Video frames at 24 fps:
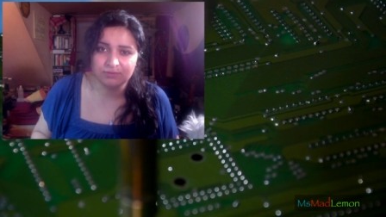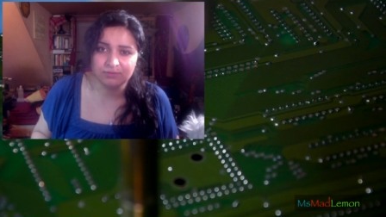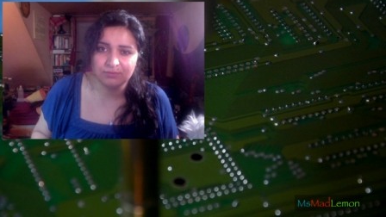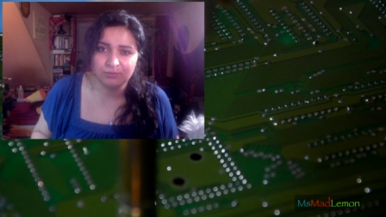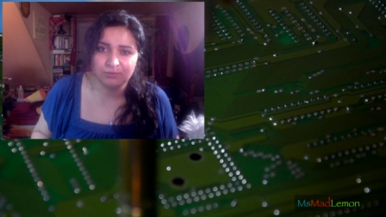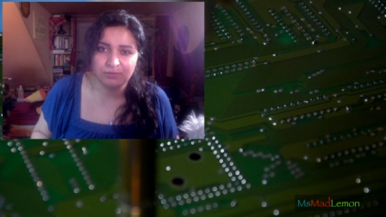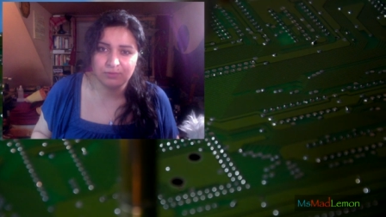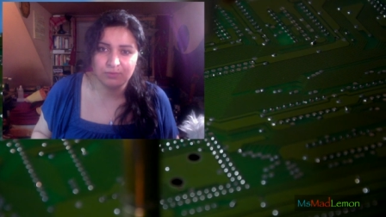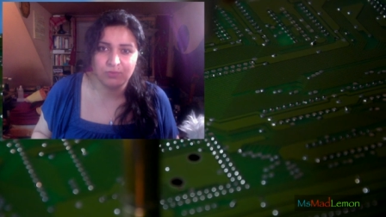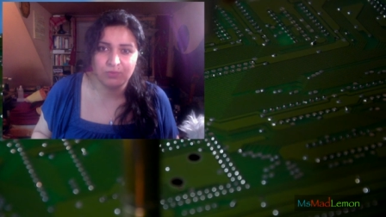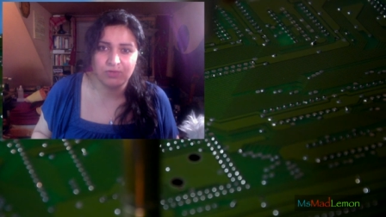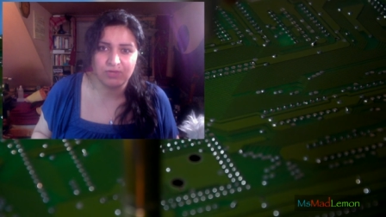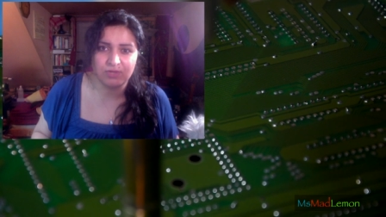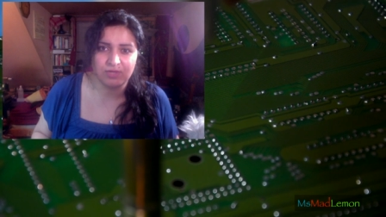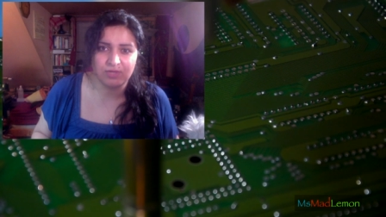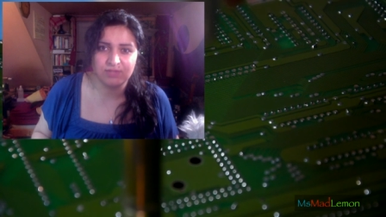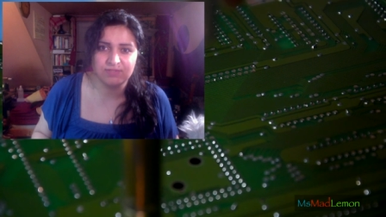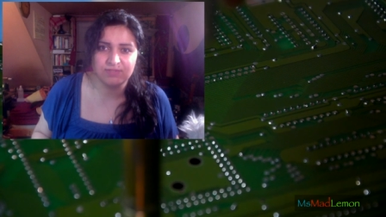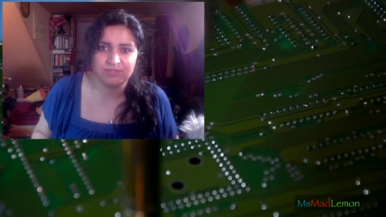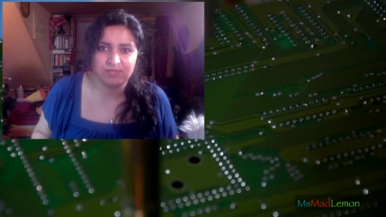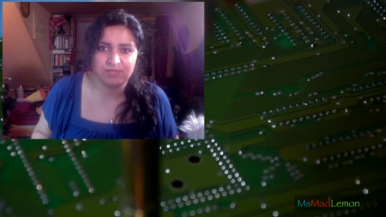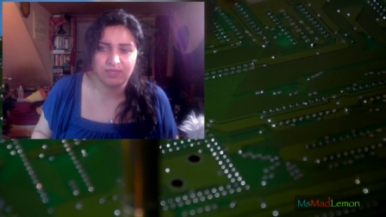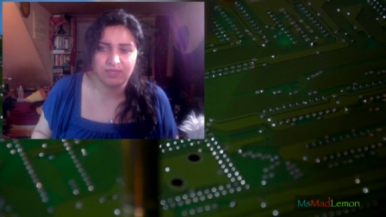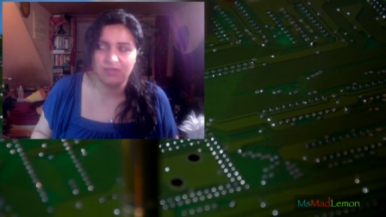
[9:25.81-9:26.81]
with what I
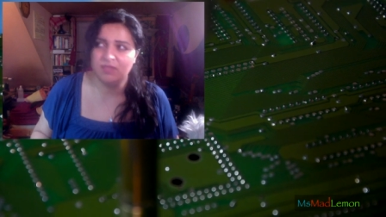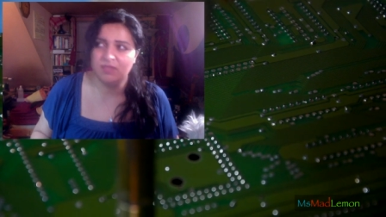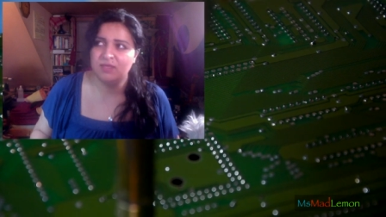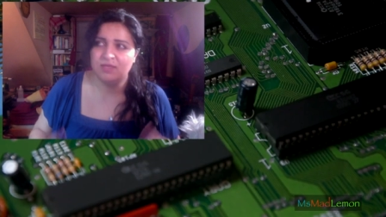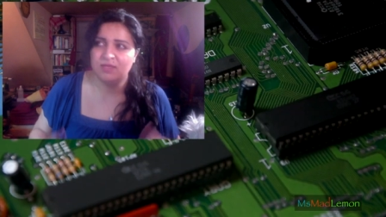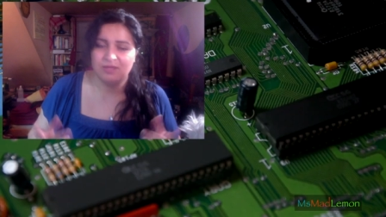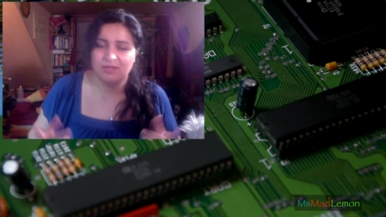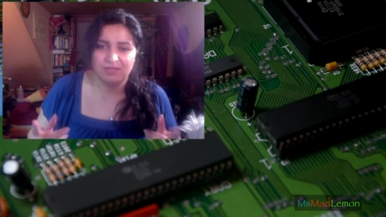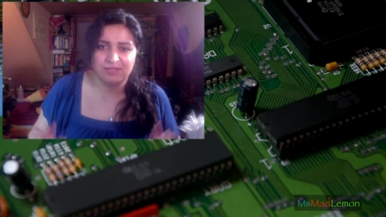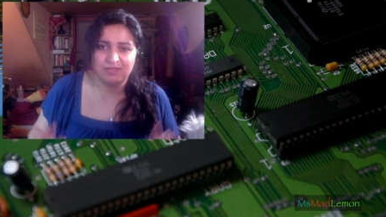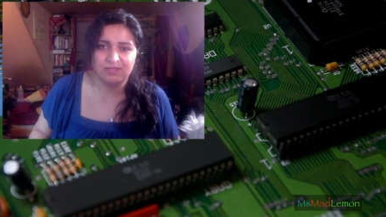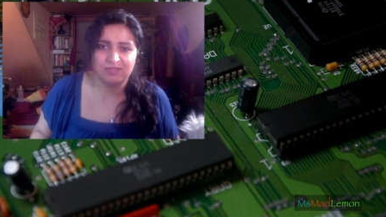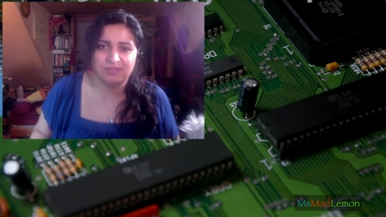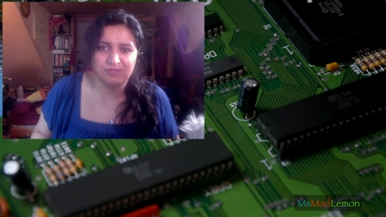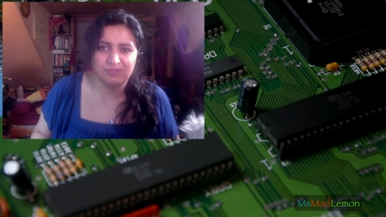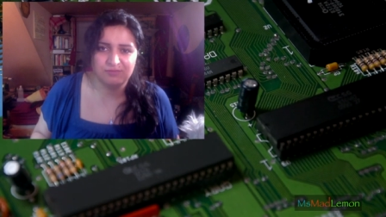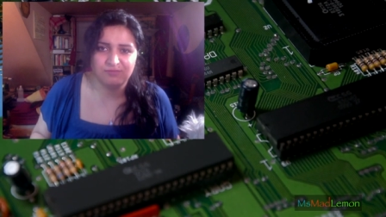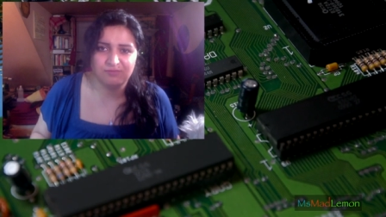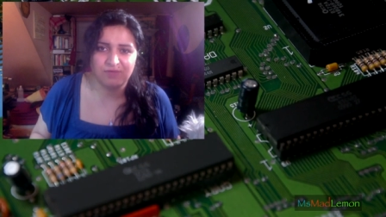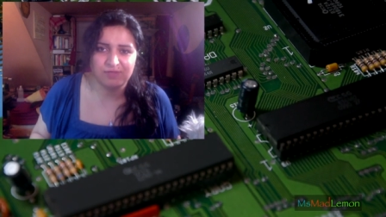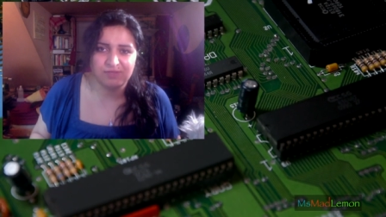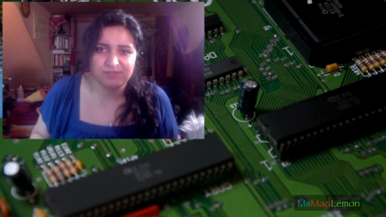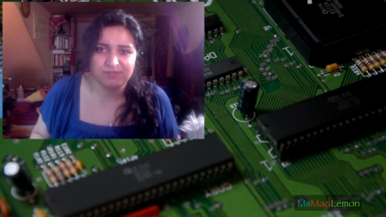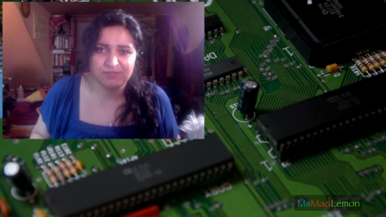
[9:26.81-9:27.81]
say, any
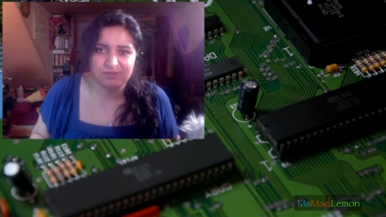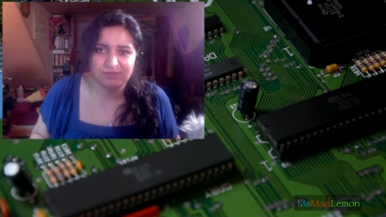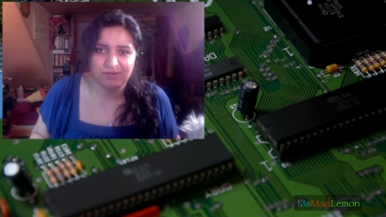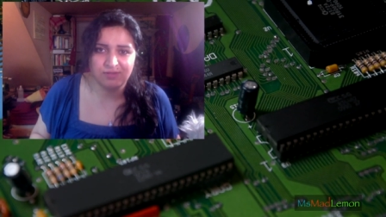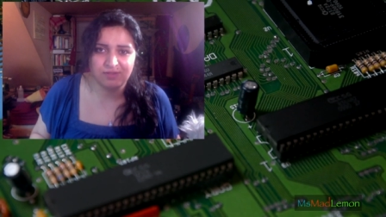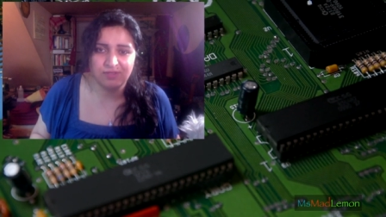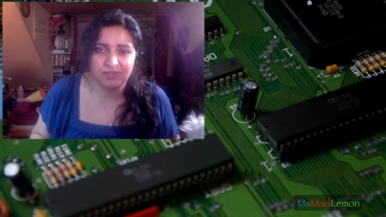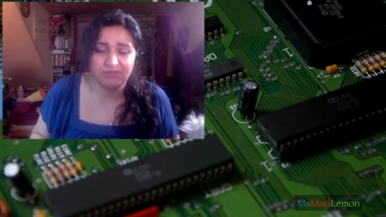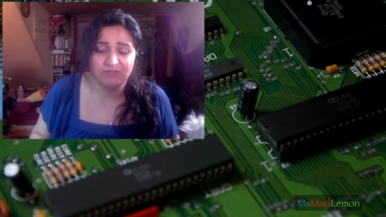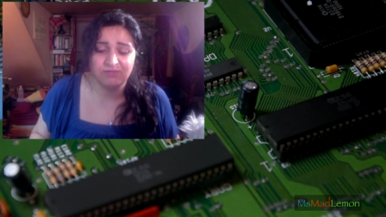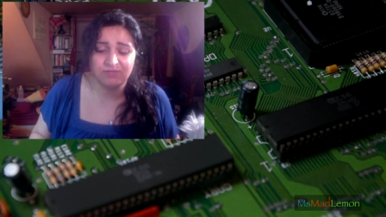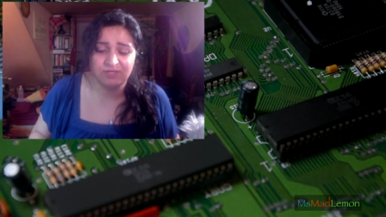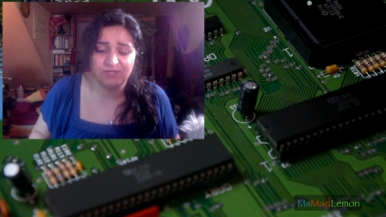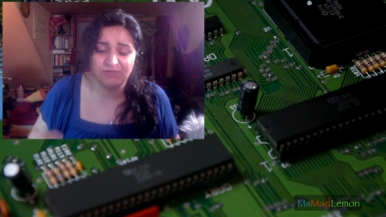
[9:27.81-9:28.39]
advice are given.